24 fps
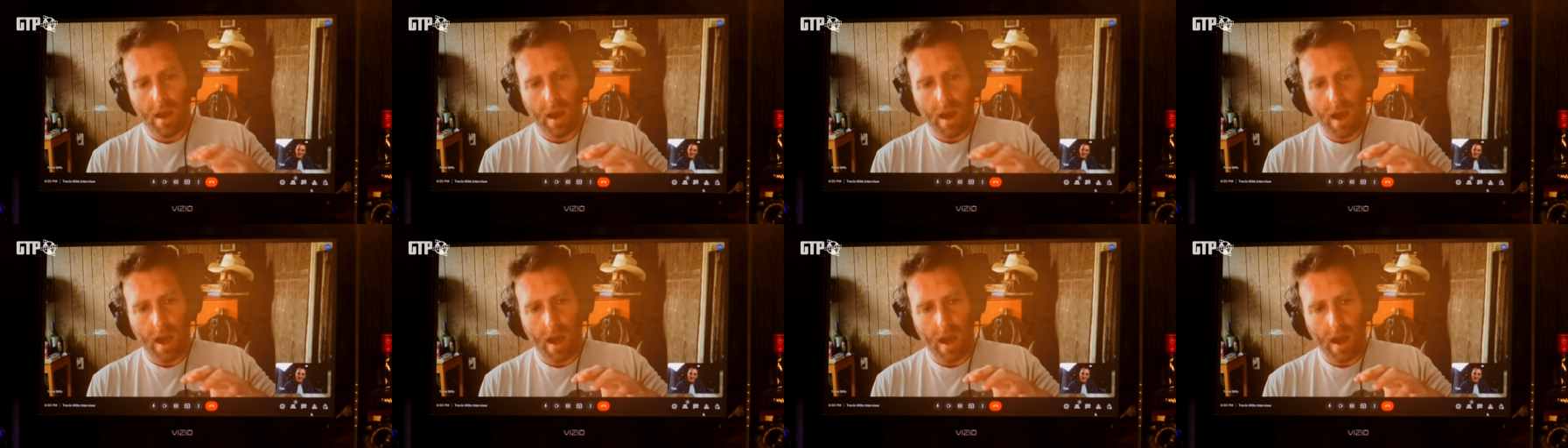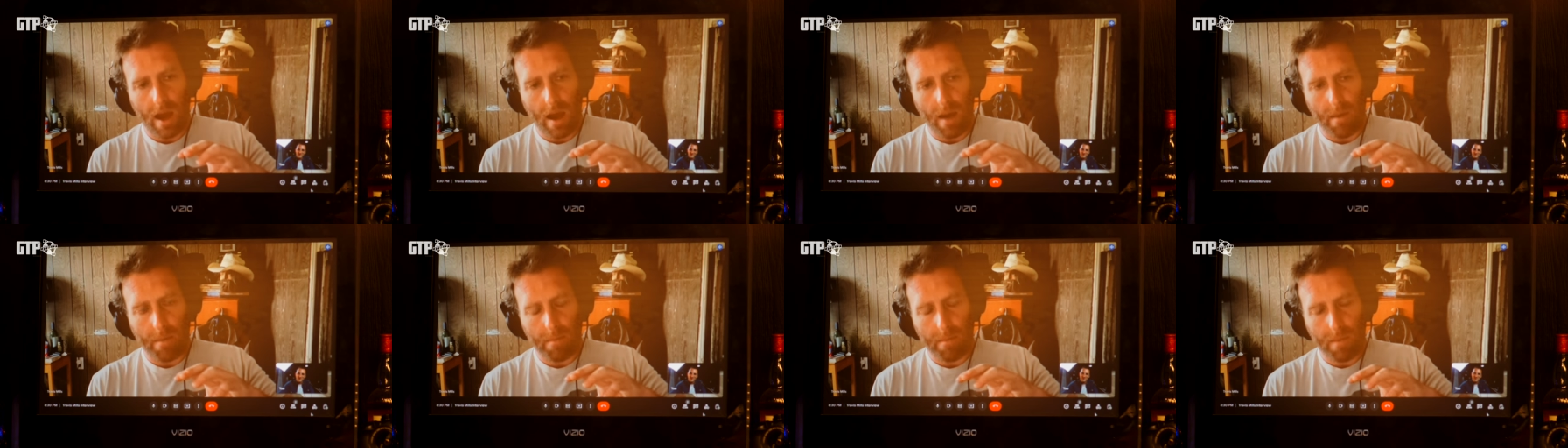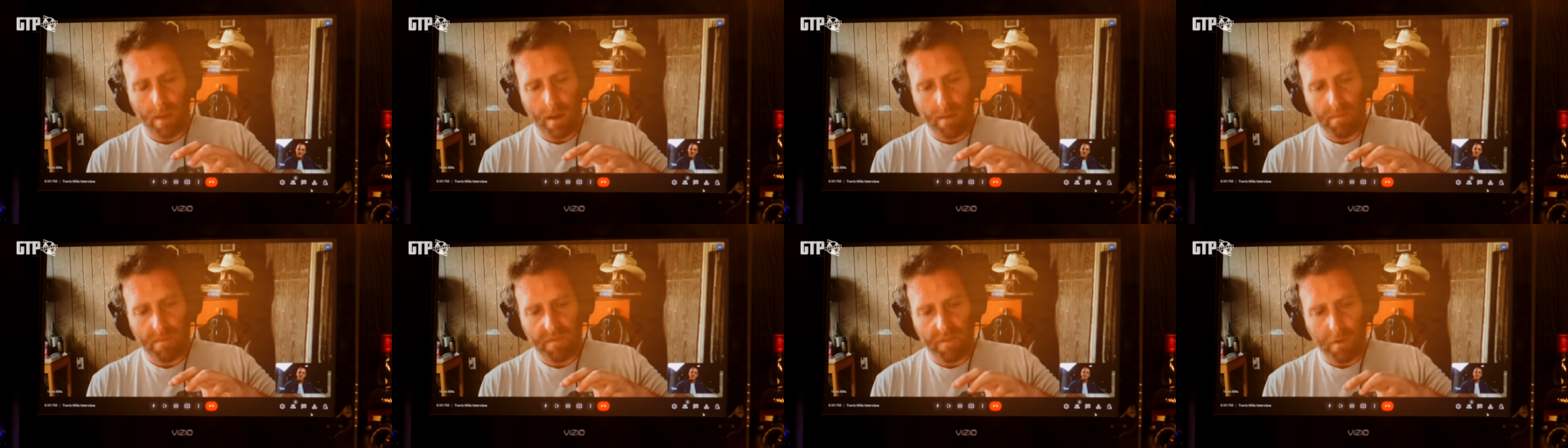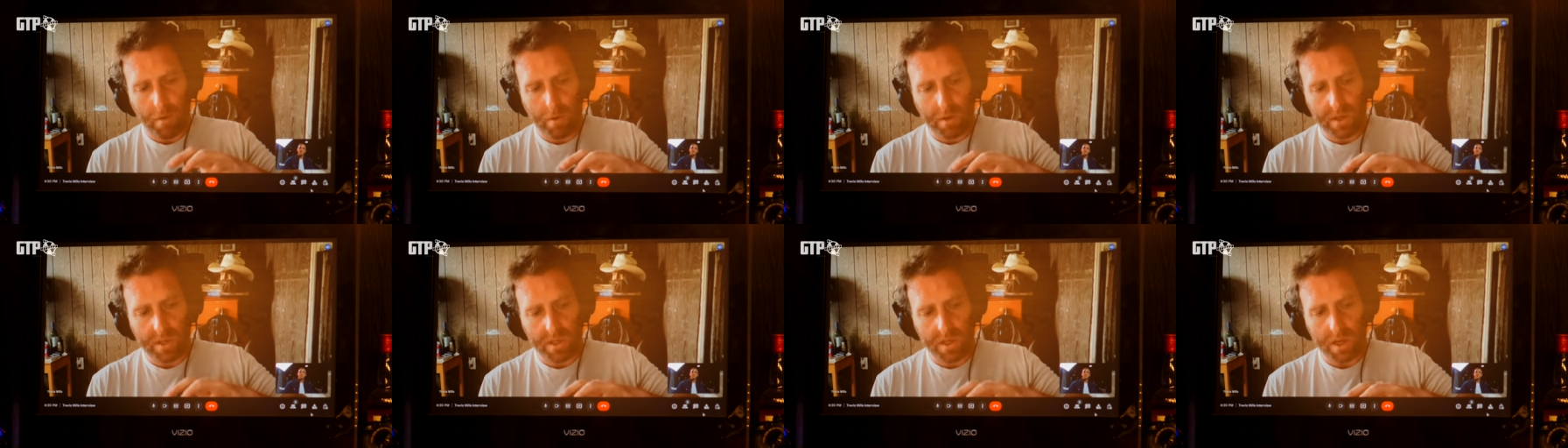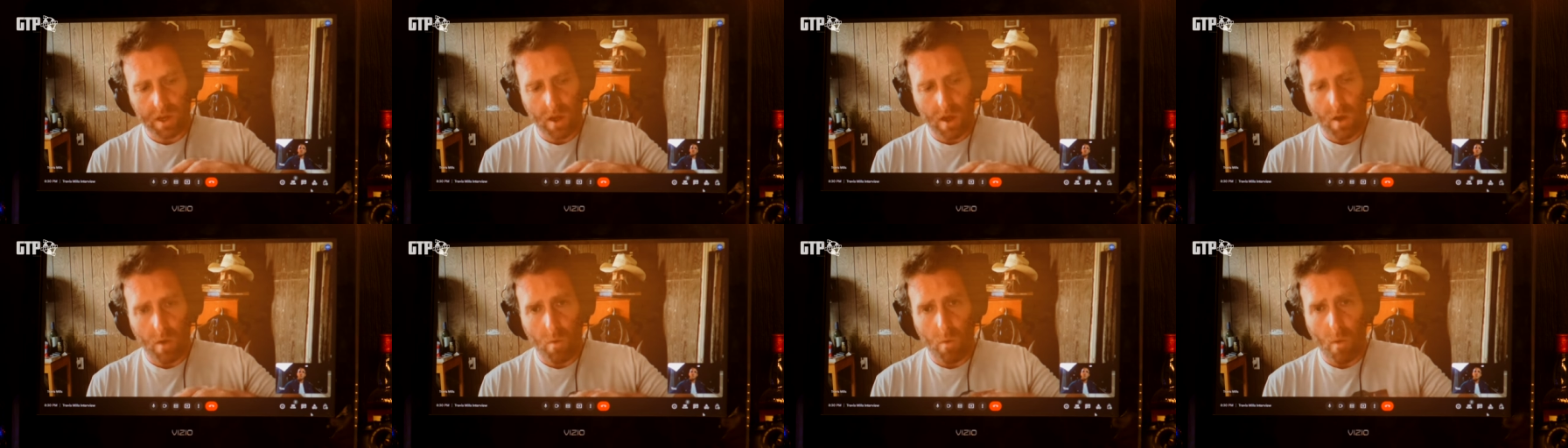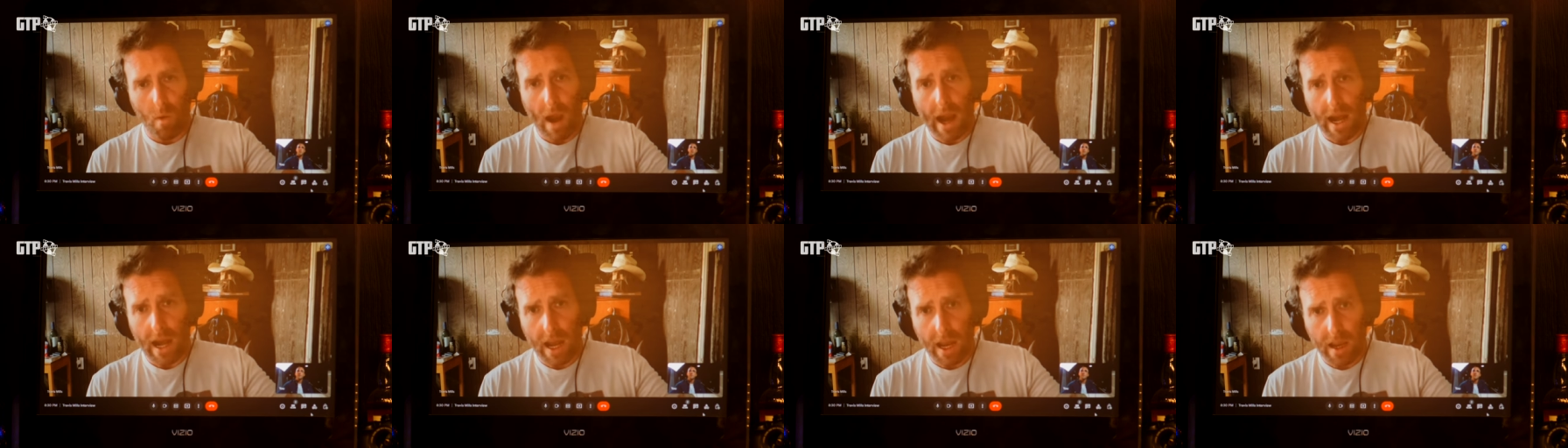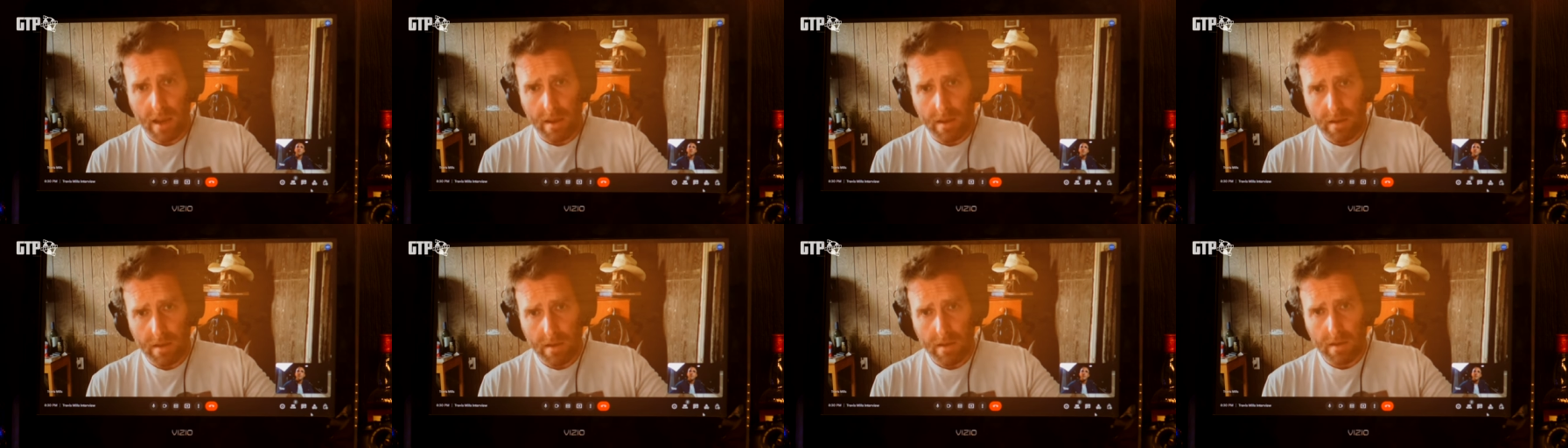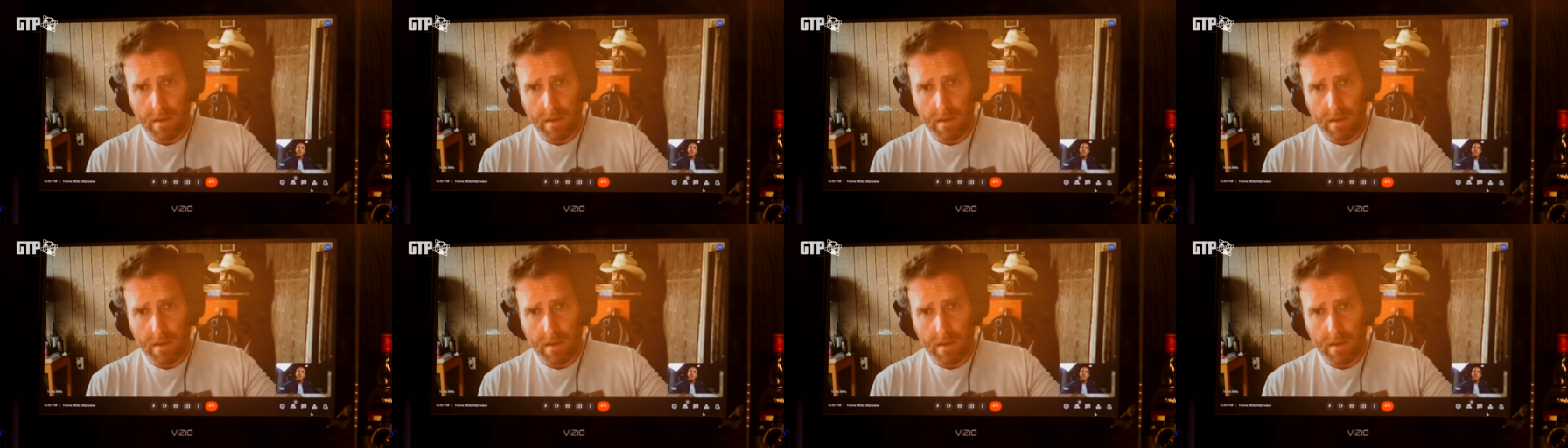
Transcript: uh, I'm, I'm focusing on writing.